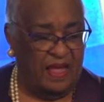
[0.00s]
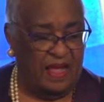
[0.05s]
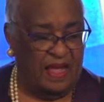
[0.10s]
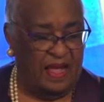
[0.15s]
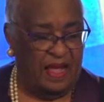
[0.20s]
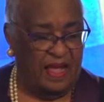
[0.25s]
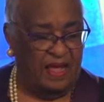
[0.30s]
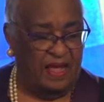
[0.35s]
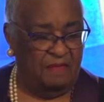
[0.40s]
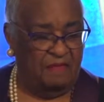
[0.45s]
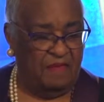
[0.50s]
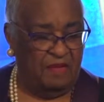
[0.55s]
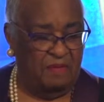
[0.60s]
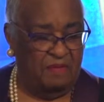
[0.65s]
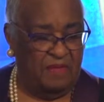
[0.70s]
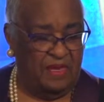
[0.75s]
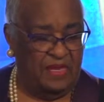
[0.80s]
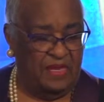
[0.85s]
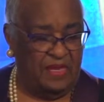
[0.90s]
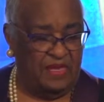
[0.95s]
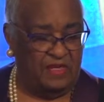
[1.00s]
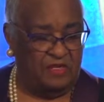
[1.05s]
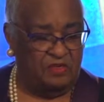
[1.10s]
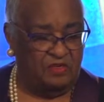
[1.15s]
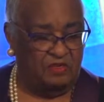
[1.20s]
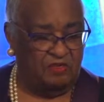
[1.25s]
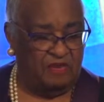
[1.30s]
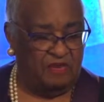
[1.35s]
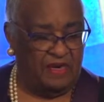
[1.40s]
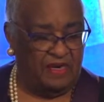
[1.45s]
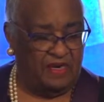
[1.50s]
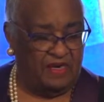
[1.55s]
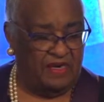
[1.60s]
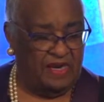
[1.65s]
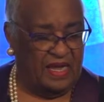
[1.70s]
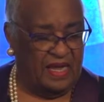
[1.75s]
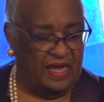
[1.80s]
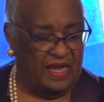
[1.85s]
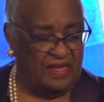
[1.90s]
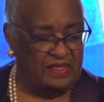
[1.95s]
I am committed to
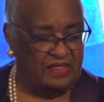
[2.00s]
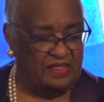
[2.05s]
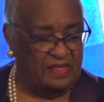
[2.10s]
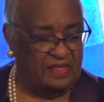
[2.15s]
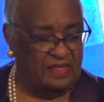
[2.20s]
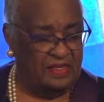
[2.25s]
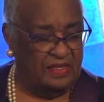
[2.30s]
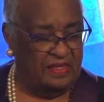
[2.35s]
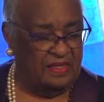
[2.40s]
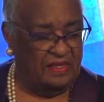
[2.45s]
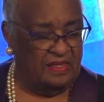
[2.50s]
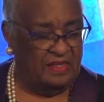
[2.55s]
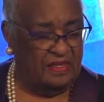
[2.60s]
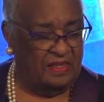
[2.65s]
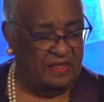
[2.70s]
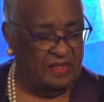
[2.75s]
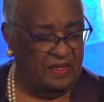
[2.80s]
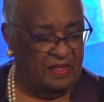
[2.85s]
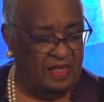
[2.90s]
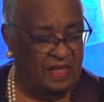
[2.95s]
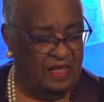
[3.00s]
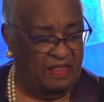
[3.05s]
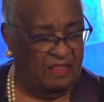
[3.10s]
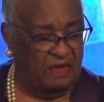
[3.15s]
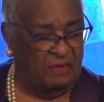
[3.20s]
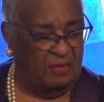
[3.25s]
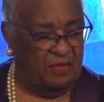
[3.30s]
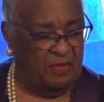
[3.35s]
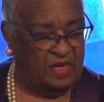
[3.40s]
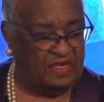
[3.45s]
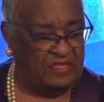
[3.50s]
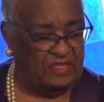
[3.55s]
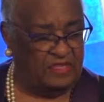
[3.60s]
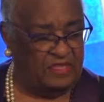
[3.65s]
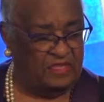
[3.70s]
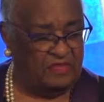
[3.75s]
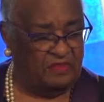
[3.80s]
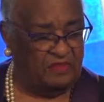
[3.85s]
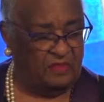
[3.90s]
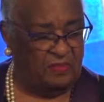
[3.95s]
recognizing the
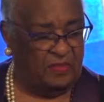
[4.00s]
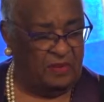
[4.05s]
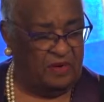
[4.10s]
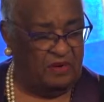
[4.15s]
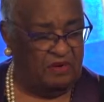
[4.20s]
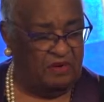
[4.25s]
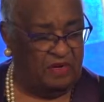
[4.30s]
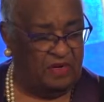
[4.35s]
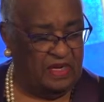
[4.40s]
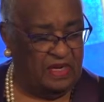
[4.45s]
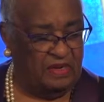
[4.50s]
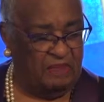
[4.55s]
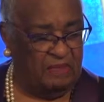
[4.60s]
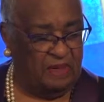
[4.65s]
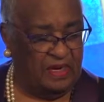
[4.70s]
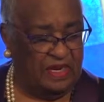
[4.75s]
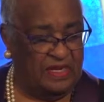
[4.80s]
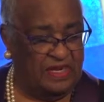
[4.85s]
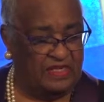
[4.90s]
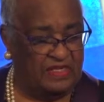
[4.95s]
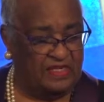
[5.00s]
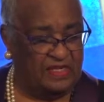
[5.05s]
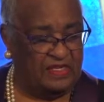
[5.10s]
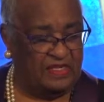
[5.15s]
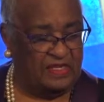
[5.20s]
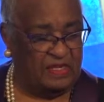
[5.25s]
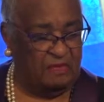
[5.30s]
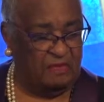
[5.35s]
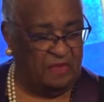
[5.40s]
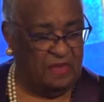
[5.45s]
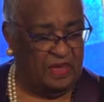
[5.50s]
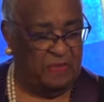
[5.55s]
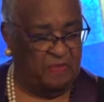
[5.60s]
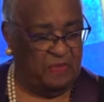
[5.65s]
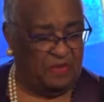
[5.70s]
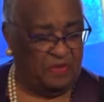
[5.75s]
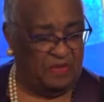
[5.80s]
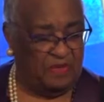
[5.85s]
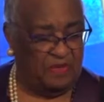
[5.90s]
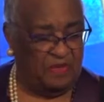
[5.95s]
presence of spirit in places and
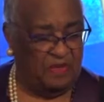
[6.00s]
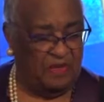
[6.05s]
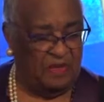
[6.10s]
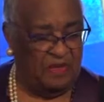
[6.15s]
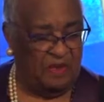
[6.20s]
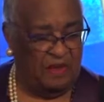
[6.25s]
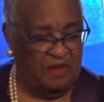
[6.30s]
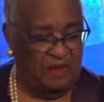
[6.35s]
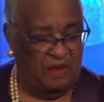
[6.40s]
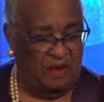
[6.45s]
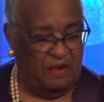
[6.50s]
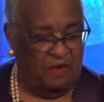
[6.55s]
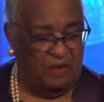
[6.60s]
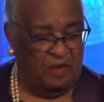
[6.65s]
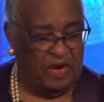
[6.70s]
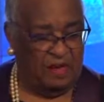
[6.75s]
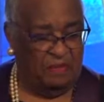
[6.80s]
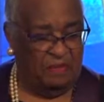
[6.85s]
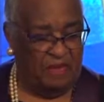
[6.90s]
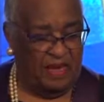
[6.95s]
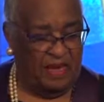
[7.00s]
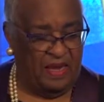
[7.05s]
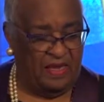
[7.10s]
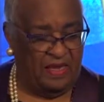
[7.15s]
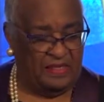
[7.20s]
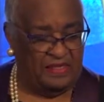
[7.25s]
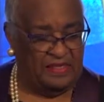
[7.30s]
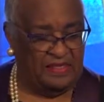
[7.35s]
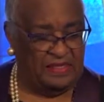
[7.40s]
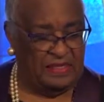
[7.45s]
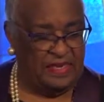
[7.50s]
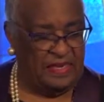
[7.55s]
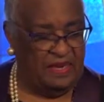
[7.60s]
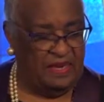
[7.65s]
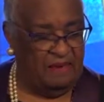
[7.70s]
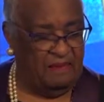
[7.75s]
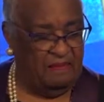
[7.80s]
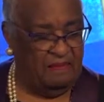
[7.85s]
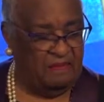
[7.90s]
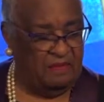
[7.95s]
people where it may
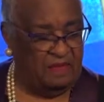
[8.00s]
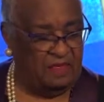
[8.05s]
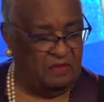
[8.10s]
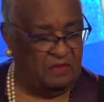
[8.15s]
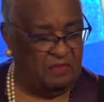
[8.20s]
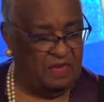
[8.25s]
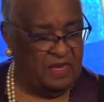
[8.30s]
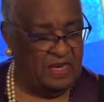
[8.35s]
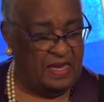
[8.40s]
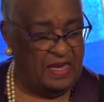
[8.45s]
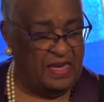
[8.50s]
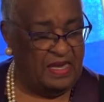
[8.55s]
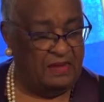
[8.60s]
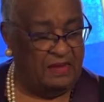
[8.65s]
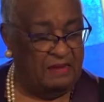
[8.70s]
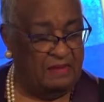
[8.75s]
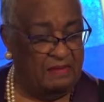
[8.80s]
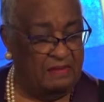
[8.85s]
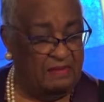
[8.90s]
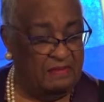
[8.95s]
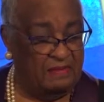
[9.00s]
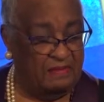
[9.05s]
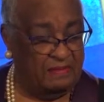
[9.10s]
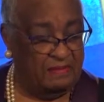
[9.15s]
seem to be hidden.